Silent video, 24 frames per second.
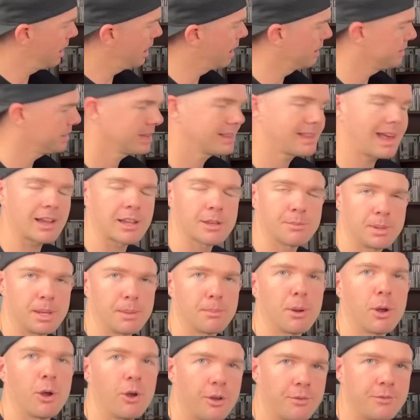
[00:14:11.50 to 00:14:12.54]
I think that could be a
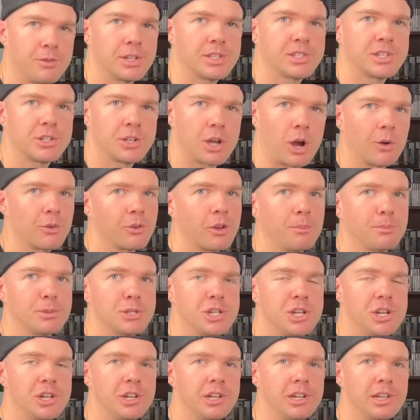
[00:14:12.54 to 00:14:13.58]
perfect golden
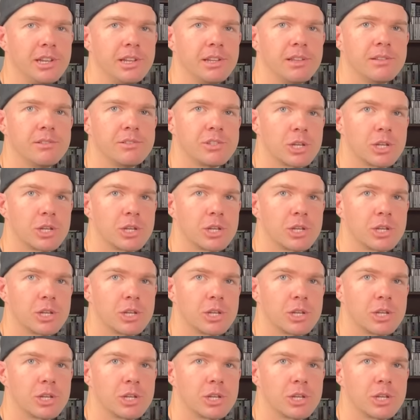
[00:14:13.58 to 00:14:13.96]
opportunity